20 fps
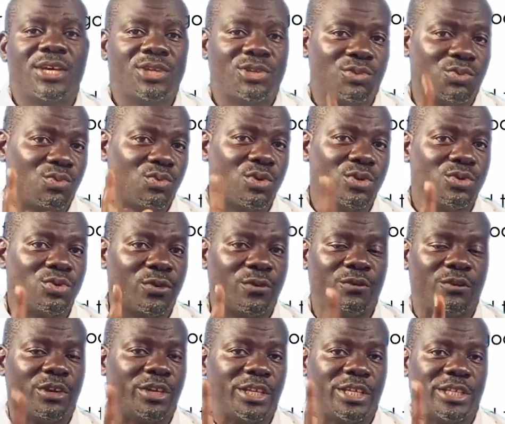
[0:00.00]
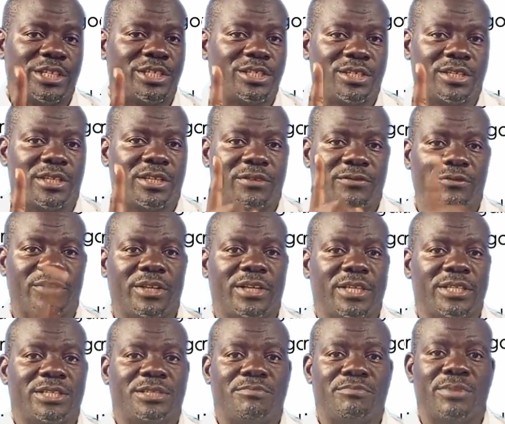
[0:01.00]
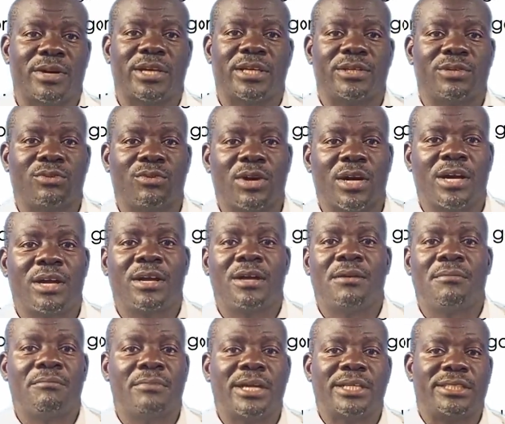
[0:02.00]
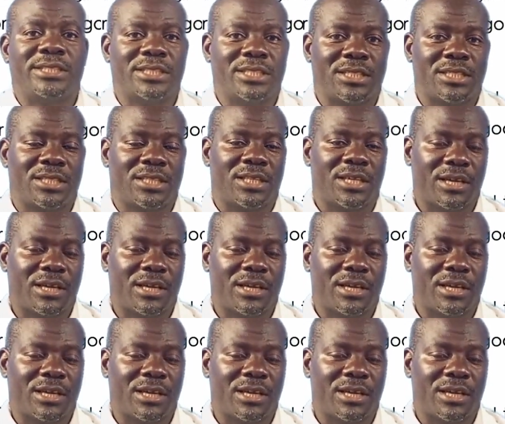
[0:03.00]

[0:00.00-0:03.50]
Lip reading: you want to finish the village by your magic.